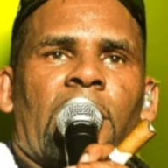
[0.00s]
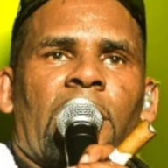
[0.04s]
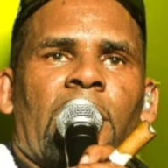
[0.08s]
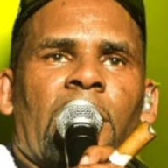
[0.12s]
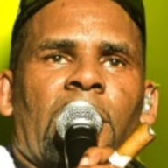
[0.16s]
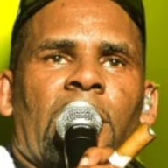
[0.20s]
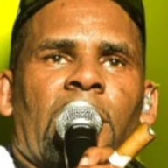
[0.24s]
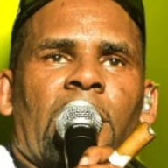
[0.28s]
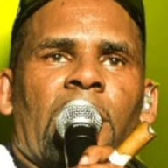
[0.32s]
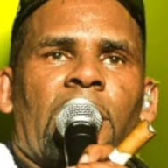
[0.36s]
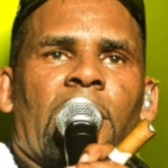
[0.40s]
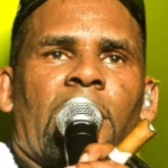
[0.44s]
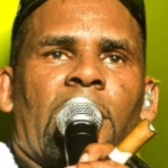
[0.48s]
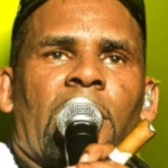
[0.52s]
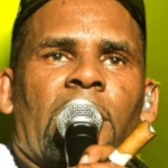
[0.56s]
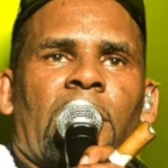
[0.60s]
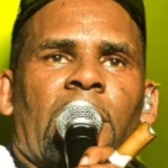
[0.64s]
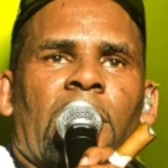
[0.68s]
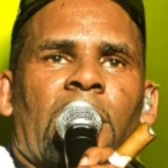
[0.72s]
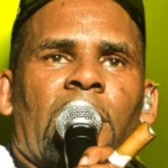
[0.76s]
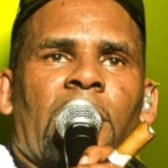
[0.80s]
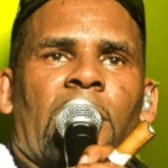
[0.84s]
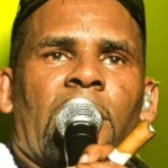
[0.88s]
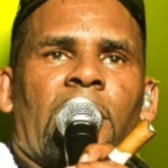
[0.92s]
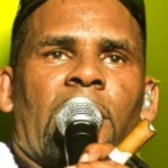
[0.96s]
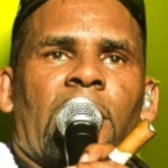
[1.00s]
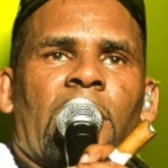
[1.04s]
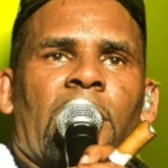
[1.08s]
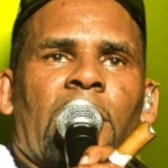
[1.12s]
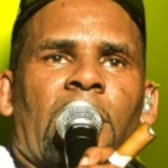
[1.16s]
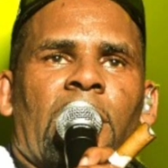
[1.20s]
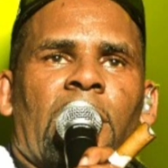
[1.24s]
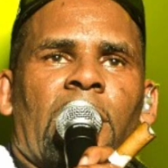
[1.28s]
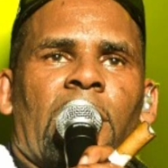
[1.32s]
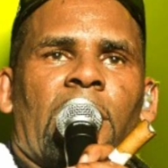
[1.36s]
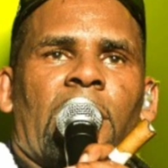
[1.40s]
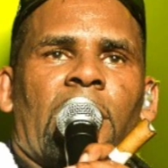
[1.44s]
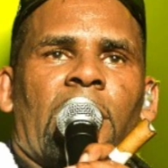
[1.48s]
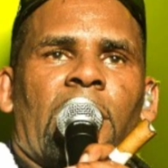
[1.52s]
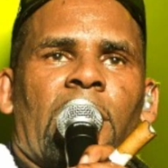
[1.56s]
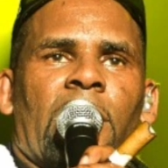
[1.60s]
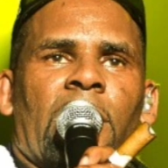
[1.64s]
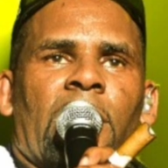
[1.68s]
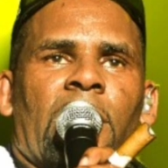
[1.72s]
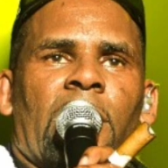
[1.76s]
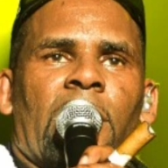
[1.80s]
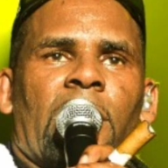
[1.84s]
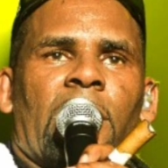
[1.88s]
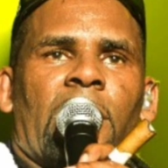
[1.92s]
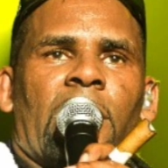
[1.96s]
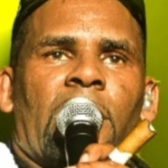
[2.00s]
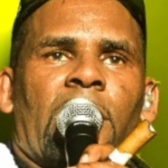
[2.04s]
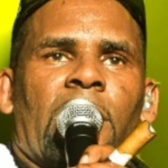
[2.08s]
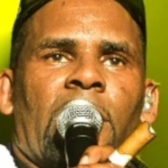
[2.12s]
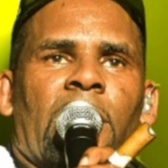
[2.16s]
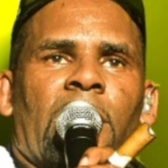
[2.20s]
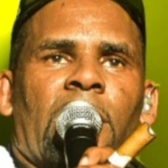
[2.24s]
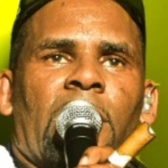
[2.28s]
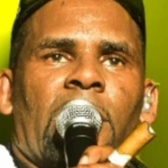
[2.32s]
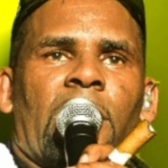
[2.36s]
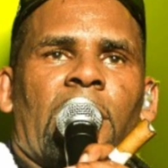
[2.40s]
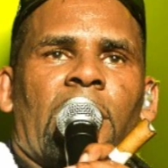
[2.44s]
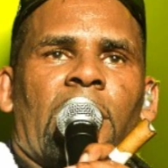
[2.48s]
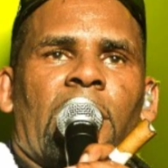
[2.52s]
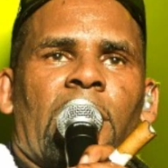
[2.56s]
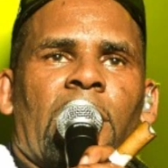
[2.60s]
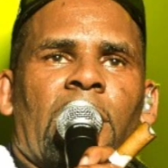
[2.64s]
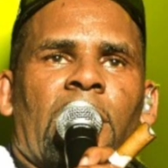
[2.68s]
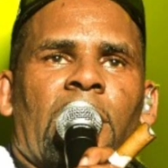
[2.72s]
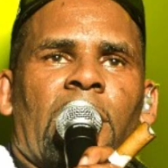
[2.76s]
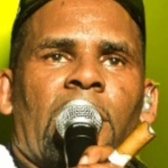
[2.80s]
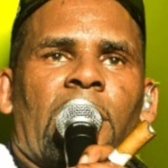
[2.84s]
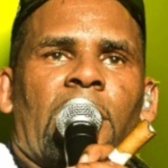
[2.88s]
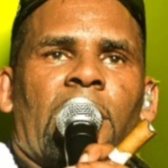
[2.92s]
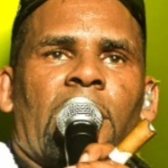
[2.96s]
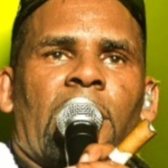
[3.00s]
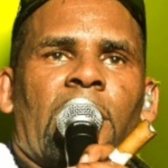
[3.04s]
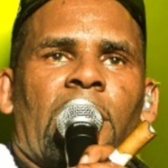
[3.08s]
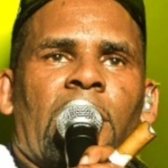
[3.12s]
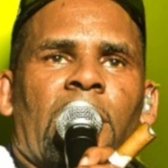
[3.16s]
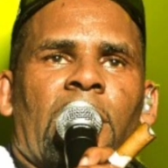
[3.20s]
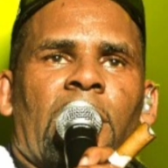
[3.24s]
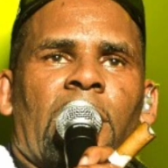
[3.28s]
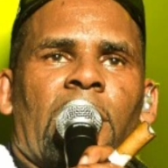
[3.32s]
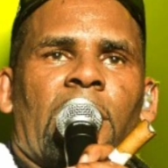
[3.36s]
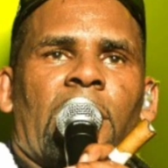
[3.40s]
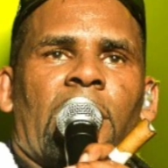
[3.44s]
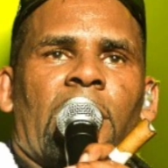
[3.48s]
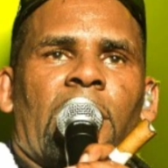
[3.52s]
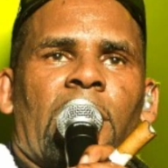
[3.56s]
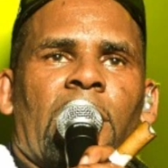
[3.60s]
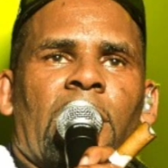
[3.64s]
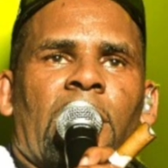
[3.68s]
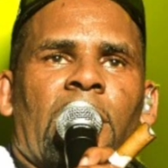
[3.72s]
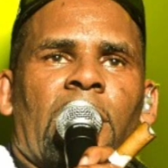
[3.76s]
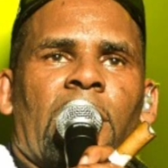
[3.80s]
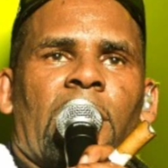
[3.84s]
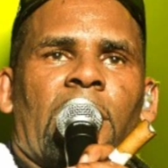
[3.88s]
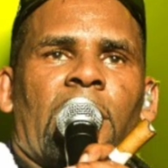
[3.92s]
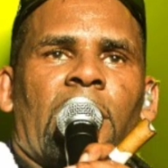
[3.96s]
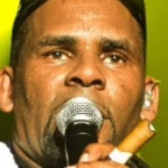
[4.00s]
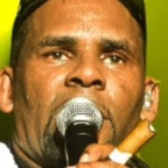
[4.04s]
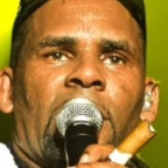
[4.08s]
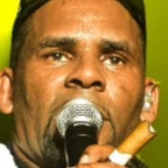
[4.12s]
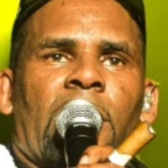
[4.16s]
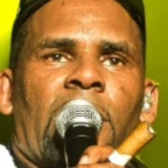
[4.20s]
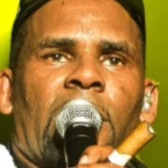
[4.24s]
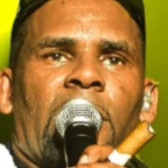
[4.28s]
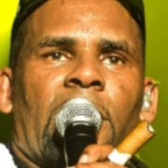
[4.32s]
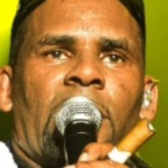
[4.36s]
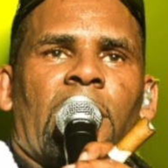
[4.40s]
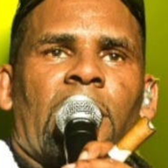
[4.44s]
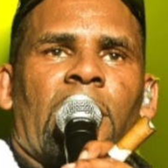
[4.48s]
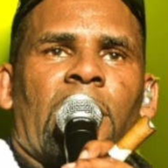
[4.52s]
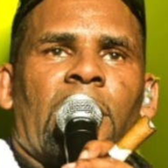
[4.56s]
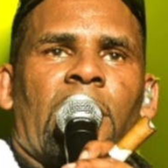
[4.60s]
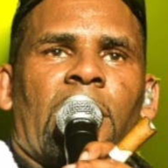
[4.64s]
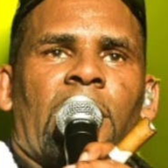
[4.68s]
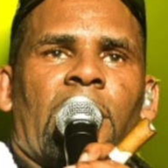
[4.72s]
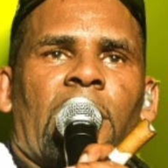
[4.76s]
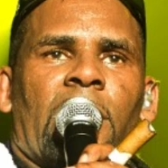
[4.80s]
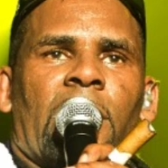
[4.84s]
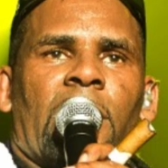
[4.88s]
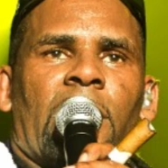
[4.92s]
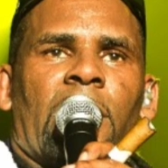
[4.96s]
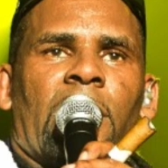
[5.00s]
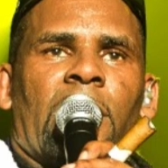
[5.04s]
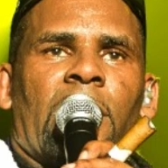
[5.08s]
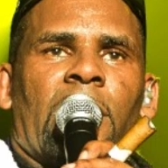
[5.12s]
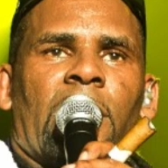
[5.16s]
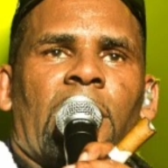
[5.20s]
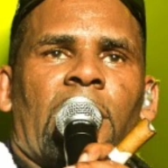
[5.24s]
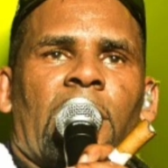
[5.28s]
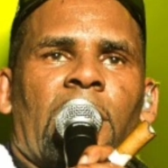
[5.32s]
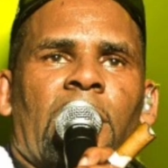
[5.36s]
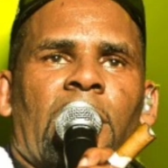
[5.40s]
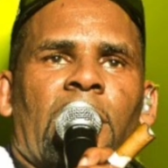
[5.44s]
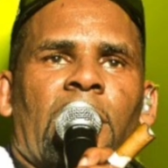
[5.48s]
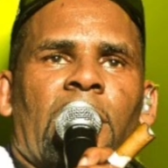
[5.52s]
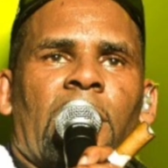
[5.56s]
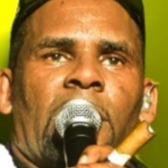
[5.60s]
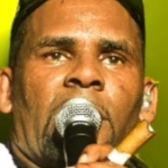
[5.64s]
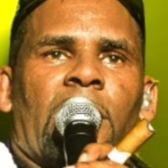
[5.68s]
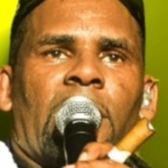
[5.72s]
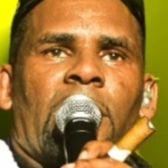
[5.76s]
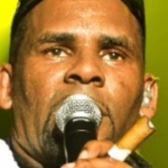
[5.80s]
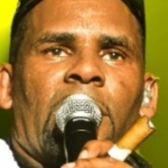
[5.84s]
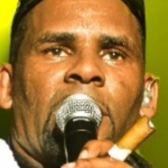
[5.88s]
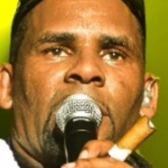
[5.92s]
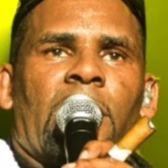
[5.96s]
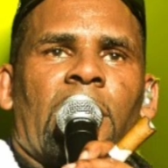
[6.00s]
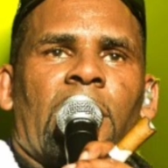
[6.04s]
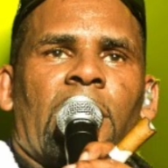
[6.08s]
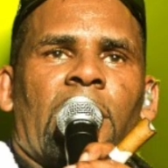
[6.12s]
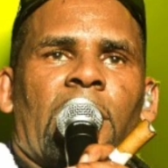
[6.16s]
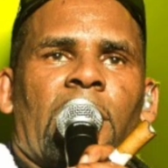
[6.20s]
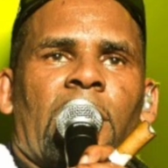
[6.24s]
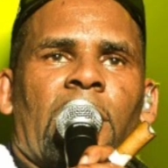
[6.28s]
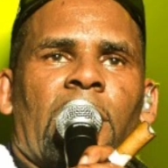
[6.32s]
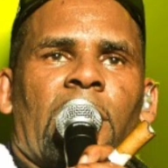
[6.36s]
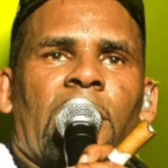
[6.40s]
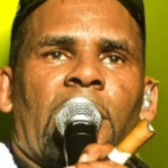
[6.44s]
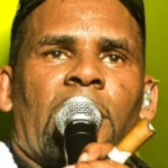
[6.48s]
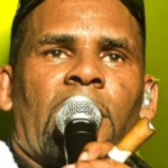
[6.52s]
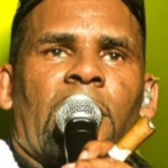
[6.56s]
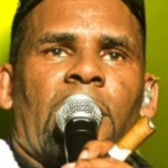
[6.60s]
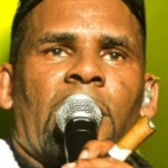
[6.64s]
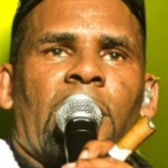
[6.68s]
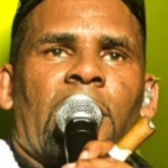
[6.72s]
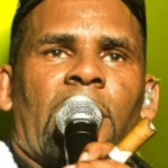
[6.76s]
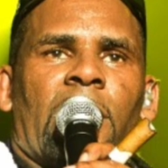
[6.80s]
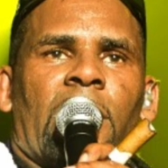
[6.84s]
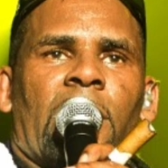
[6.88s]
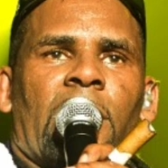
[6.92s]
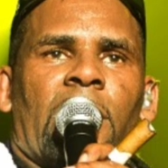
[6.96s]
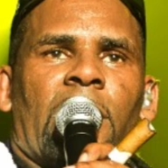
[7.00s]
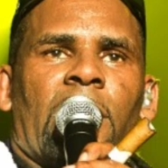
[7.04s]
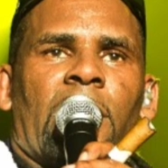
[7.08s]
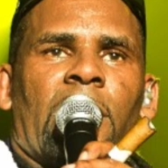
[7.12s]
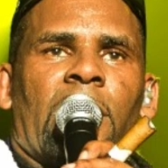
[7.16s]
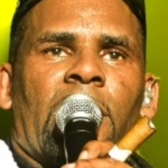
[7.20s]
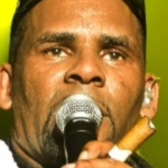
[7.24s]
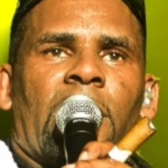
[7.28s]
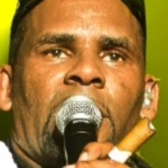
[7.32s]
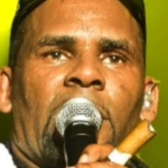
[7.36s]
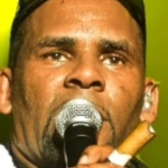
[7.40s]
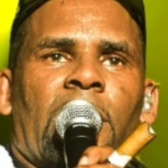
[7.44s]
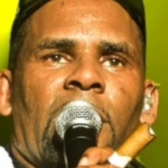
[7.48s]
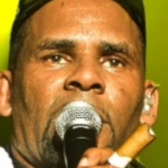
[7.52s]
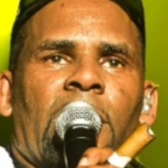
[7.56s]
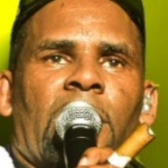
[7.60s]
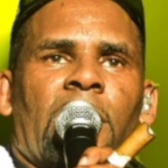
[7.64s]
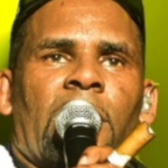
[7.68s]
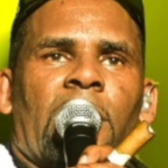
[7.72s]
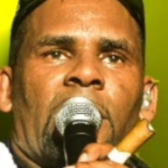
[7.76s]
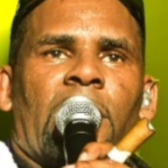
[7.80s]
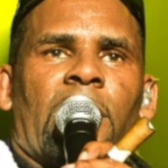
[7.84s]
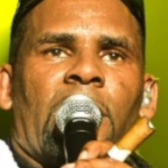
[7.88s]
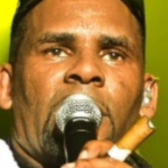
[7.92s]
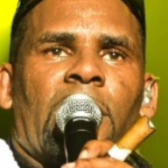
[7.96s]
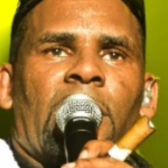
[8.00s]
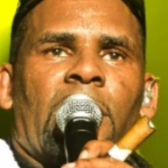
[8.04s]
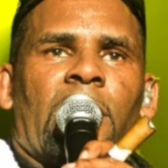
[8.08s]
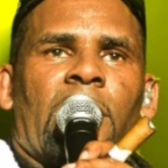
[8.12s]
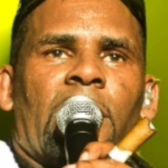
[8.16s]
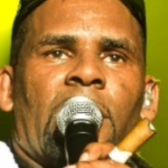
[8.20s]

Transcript: Some things ain't curable. Some things is not healable. So you're just going to have to just let that bypass. And that's it. Okay?